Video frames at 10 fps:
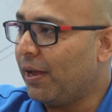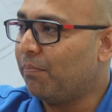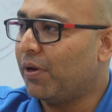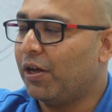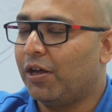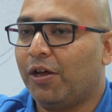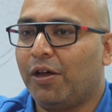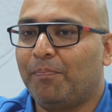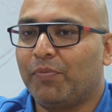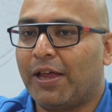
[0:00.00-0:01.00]
them
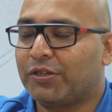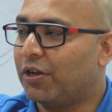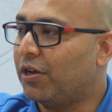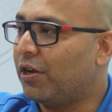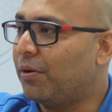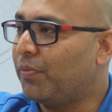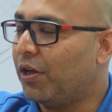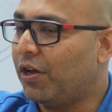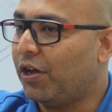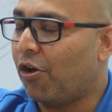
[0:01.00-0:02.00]
as
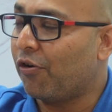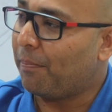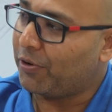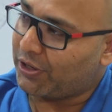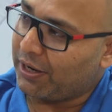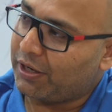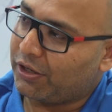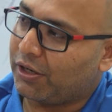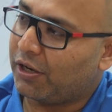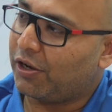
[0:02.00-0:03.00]
our
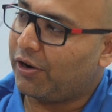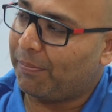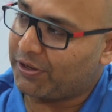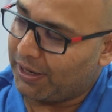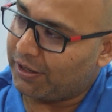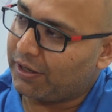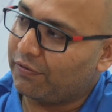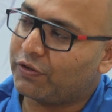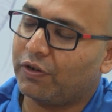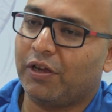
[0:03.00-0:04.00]

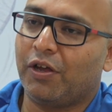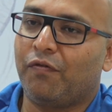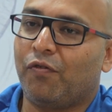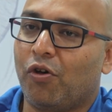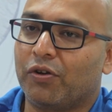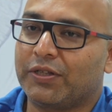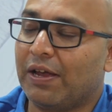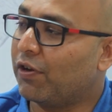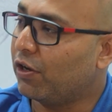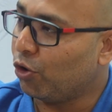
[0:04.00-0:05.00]
representatives for
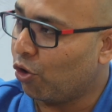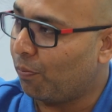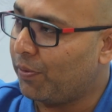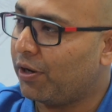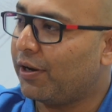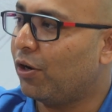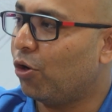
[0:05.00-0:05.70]
several European